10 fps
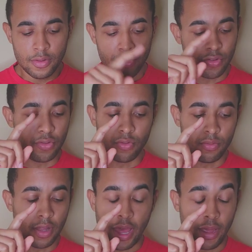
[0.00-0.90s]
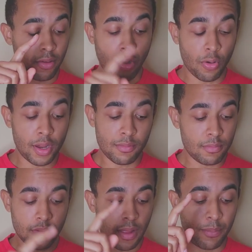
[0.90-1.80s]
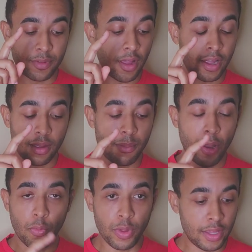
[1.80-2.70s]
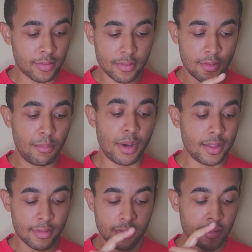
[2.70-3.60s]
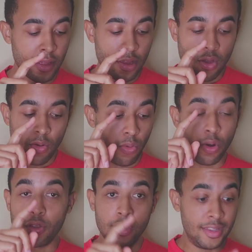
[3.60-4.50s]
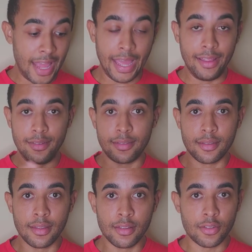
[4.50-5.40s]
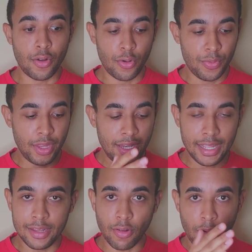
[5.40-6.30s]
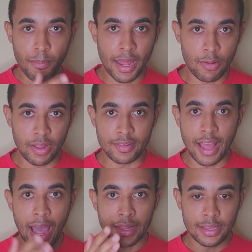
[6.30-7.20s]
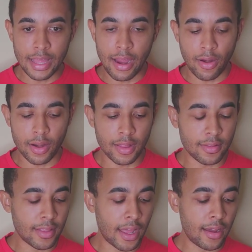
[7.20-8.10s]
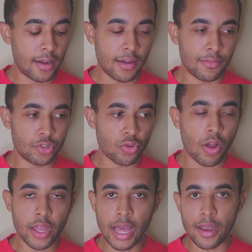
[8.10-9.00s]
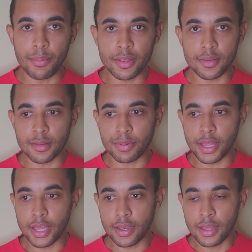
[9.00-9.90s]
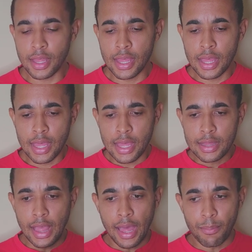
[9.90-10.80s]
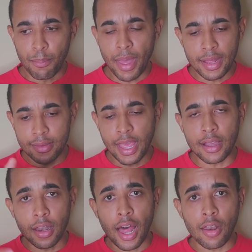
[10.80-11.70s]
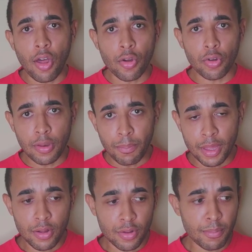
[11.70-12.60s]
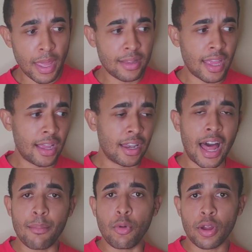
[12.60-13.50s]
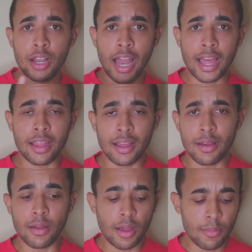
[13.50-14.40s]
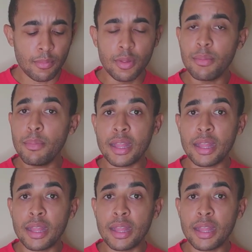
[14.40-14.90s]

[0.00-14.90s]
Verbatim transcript: to like current I'm talking about weeks to months or to days. So the needs are met exactly there. Instead of drawing out a business plan that may take a lot longer to build, may take a lot more client, uh, uh, may